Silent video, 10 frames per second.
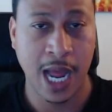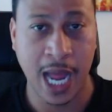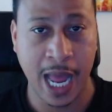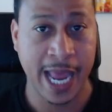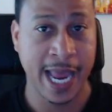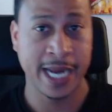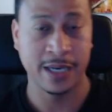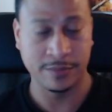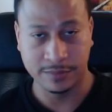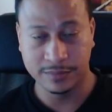
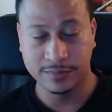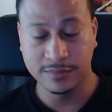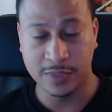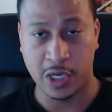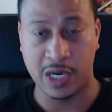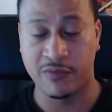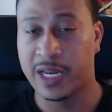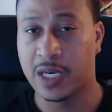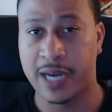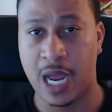And you can
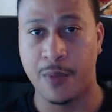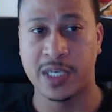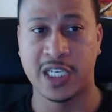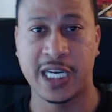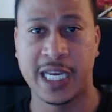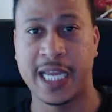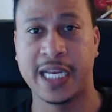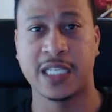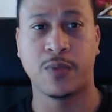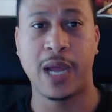really do that with
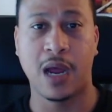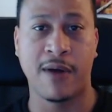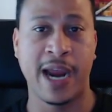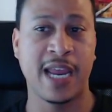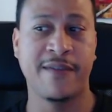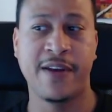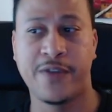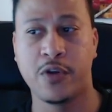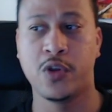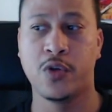GDN as well, right? Even
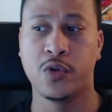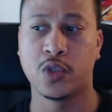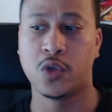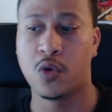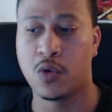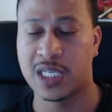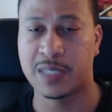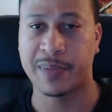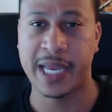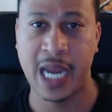if you use Google
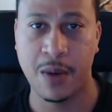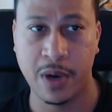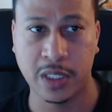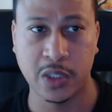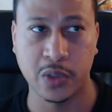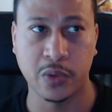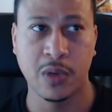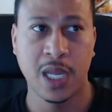Display Network to